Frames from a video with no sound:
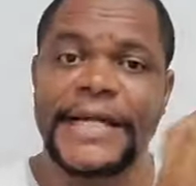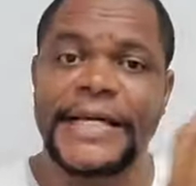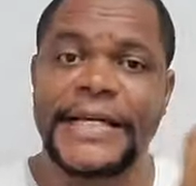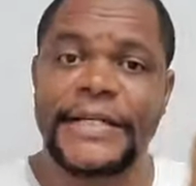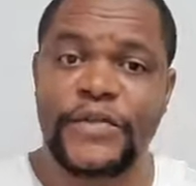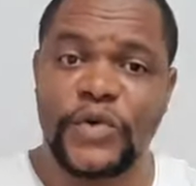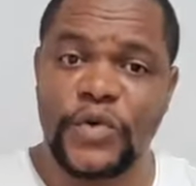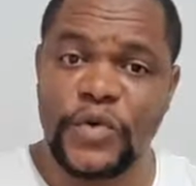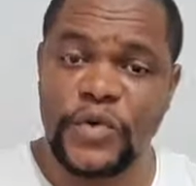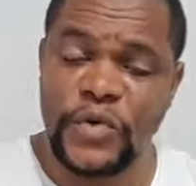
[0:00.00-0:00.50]

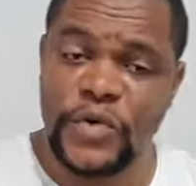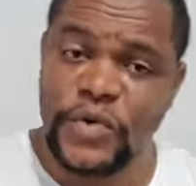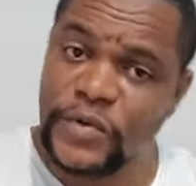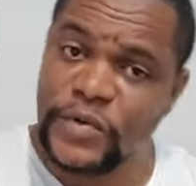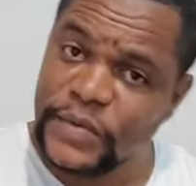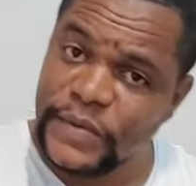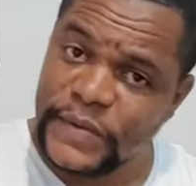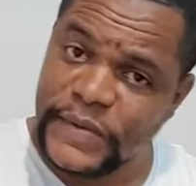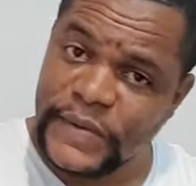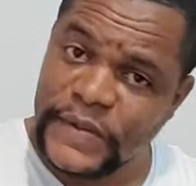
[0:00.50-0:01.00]

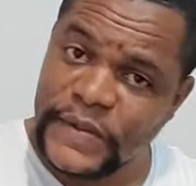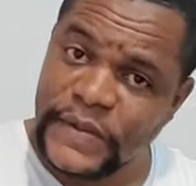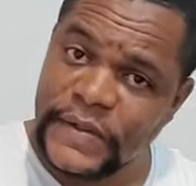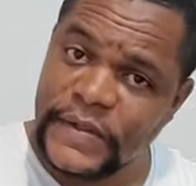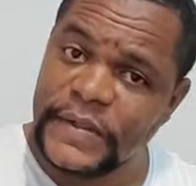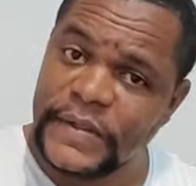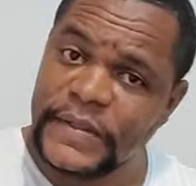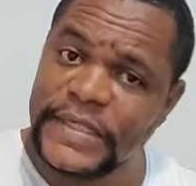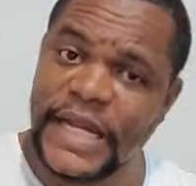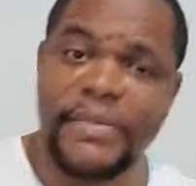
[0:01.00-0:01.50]
to
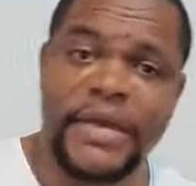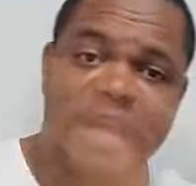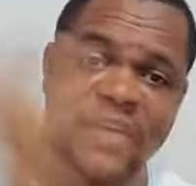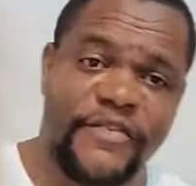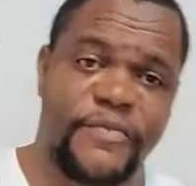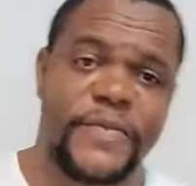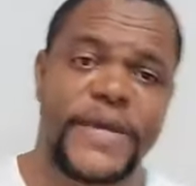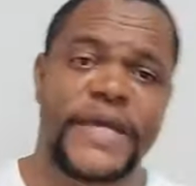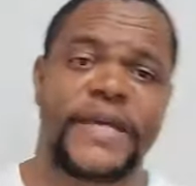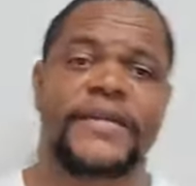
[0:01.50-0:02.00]

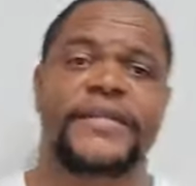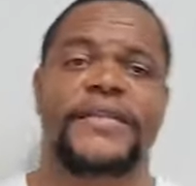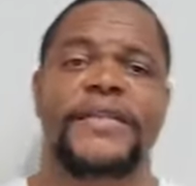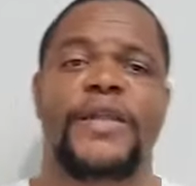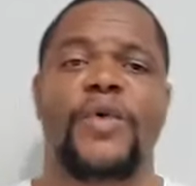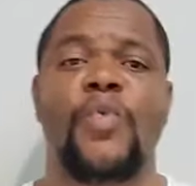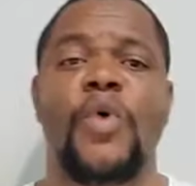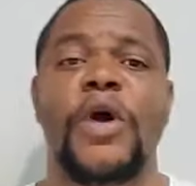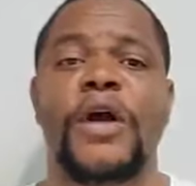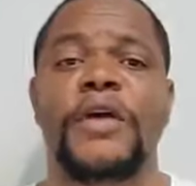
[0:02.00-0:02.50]
WFP, the
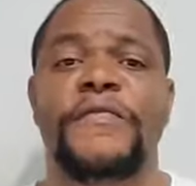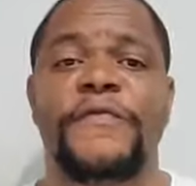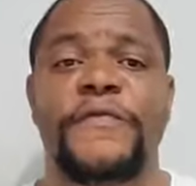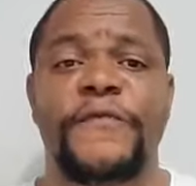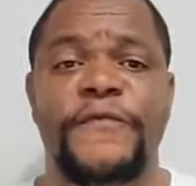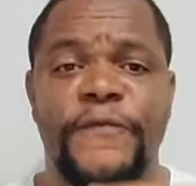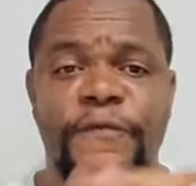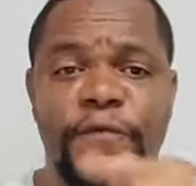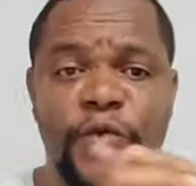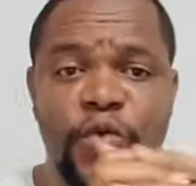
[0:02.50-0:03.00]
World
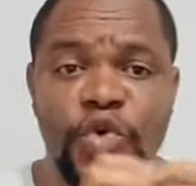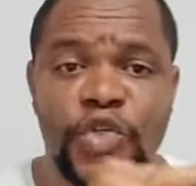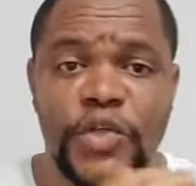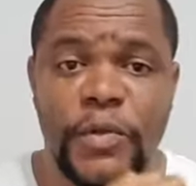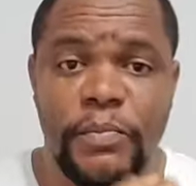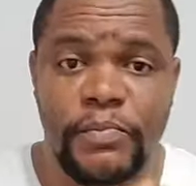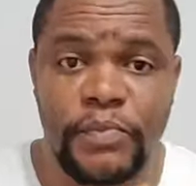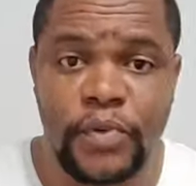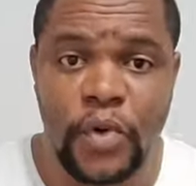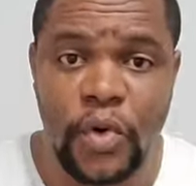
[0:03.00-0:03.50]
Food
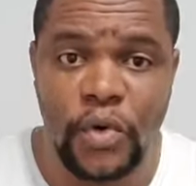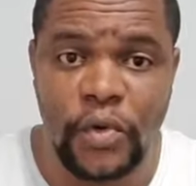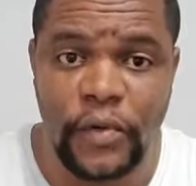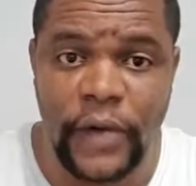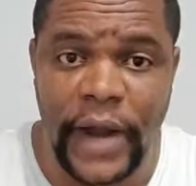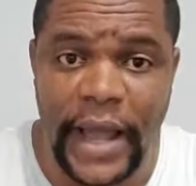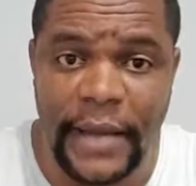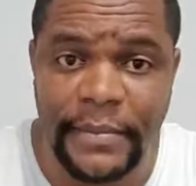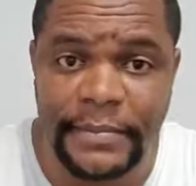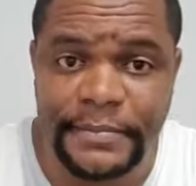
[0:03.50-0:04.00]

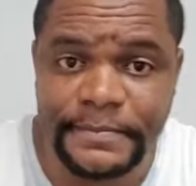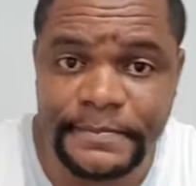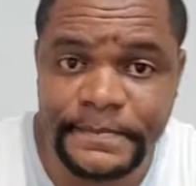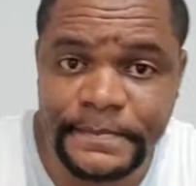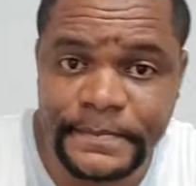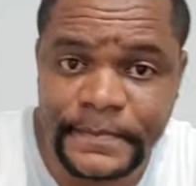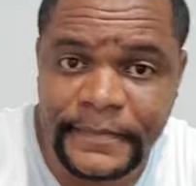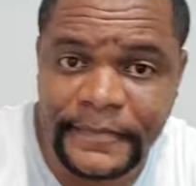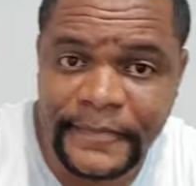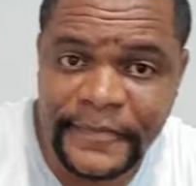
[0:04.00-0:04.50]
Program.
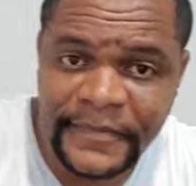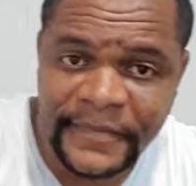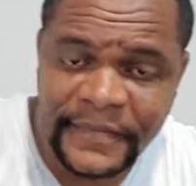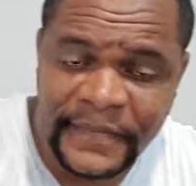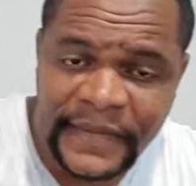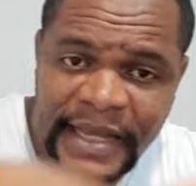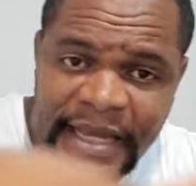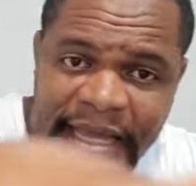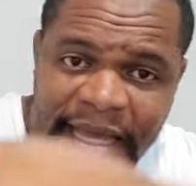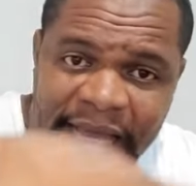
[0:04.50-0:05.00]

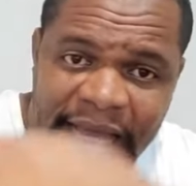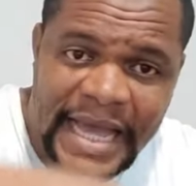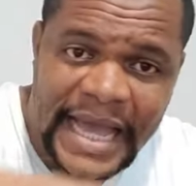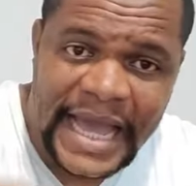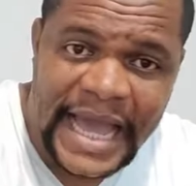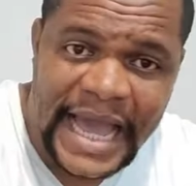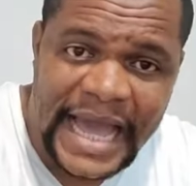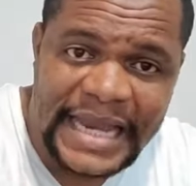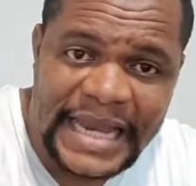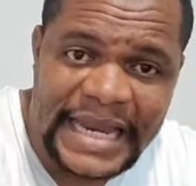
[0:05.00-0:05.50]

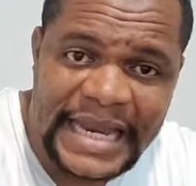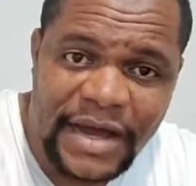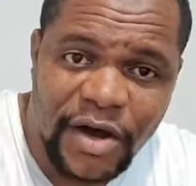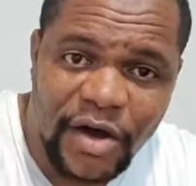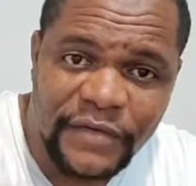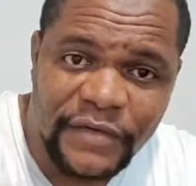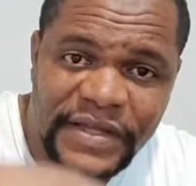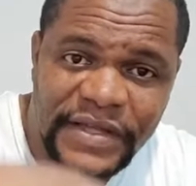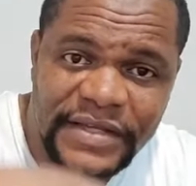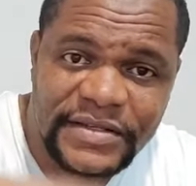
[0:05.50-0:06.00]
And
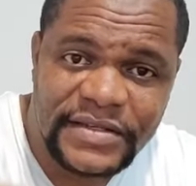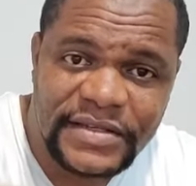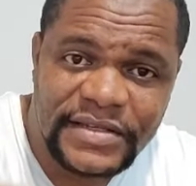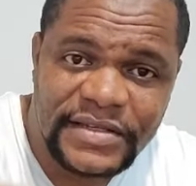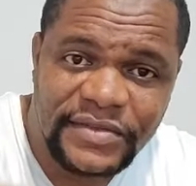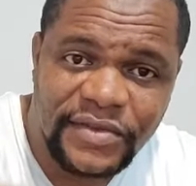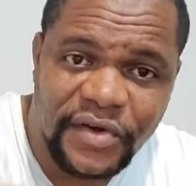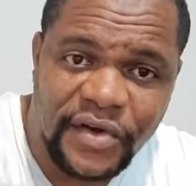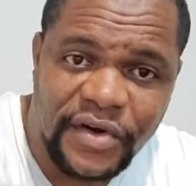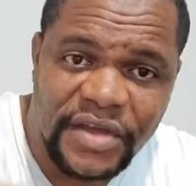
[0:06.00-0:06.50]
of
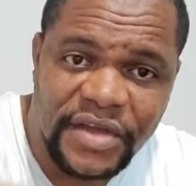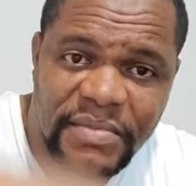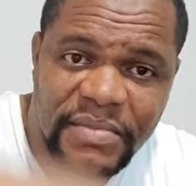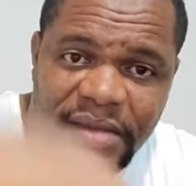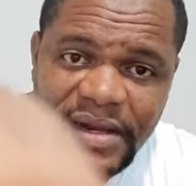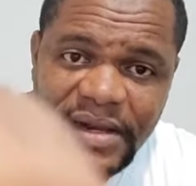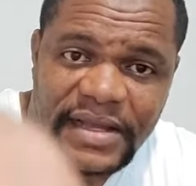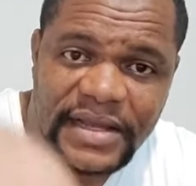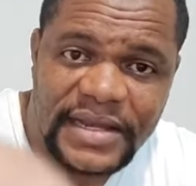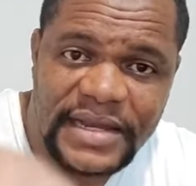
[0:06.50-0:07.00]
this $30
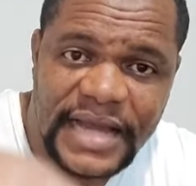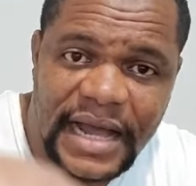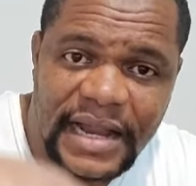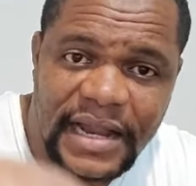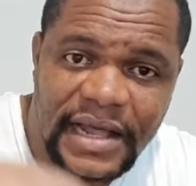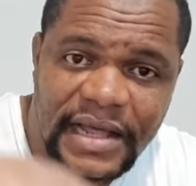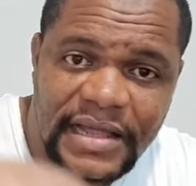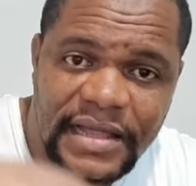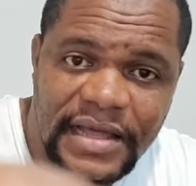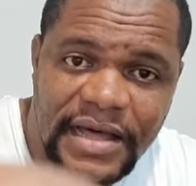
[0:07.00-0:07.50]
million
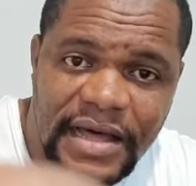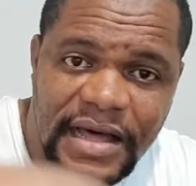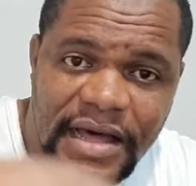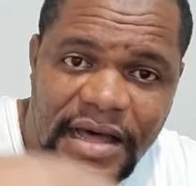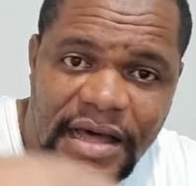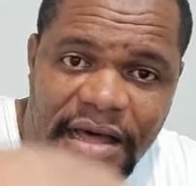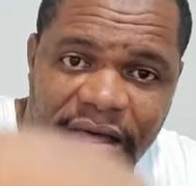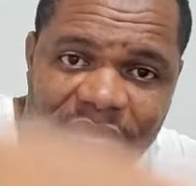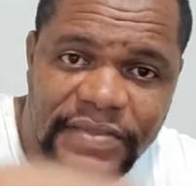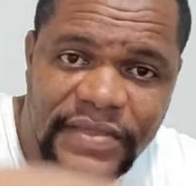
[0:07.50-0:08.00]

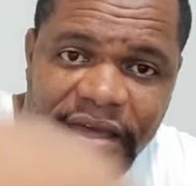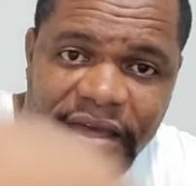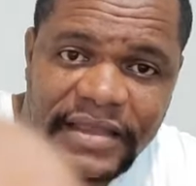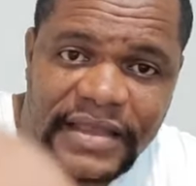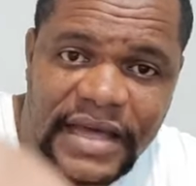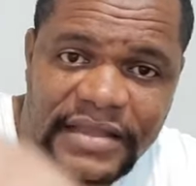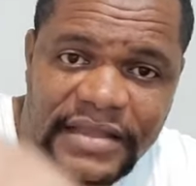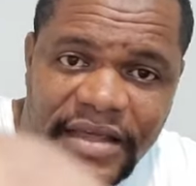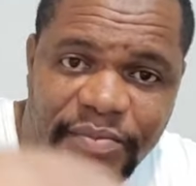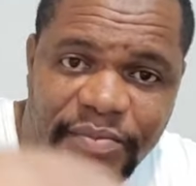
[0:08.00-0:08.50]
thing that they